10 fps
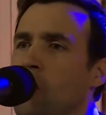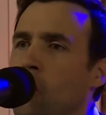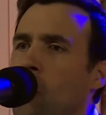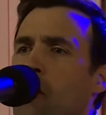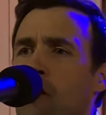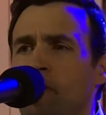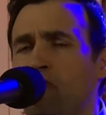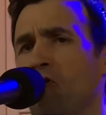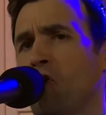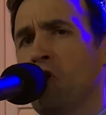Long
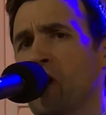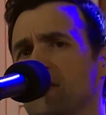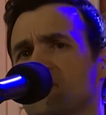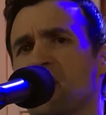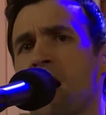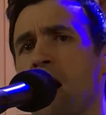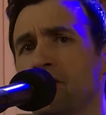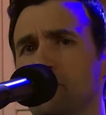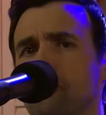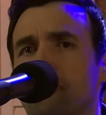before I saw
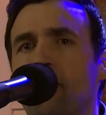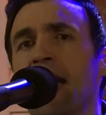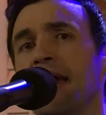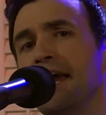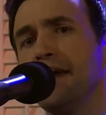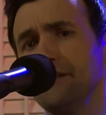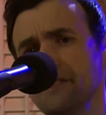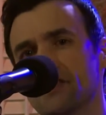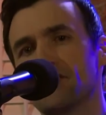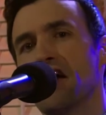your
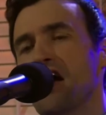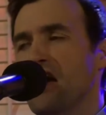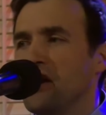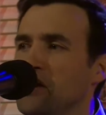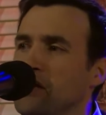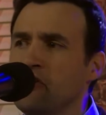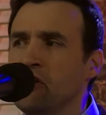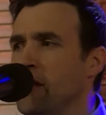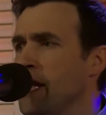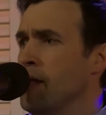face,
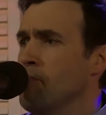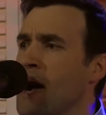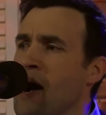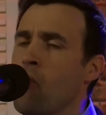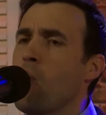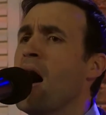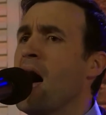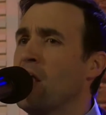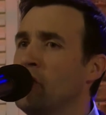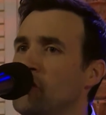even in my
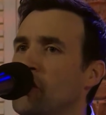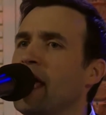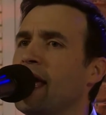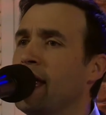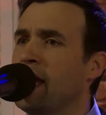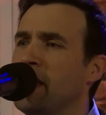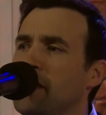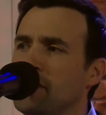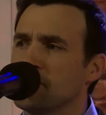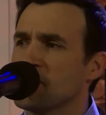wilder
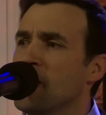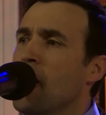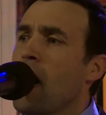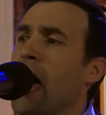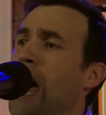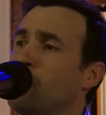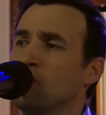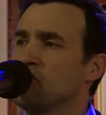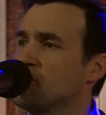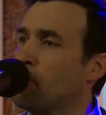days, I
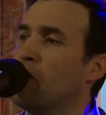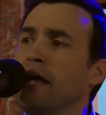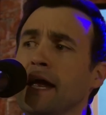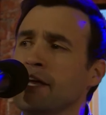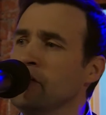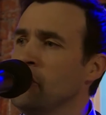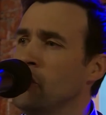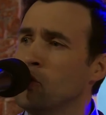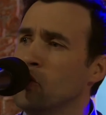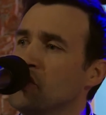was praying
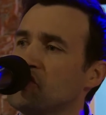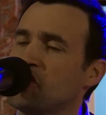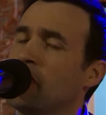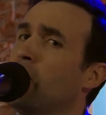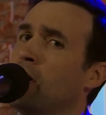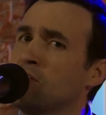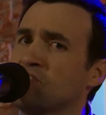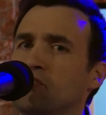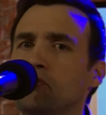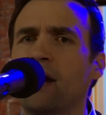you were
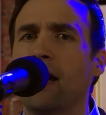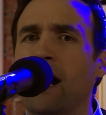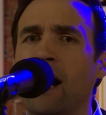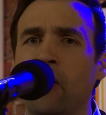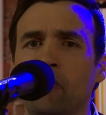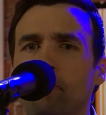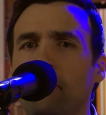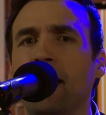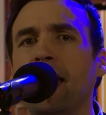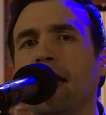just around the
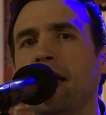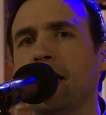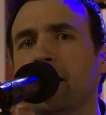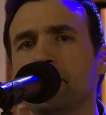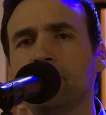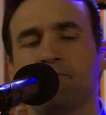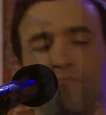bend.